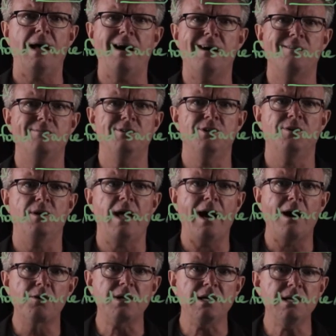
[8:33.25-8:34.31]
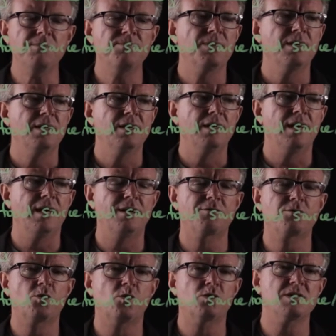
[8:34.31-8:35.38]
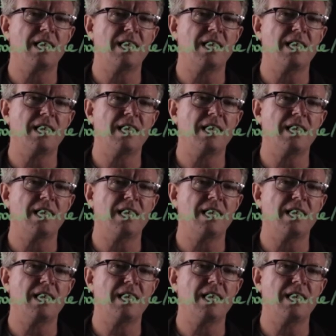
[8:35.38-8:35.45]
algae. And of course,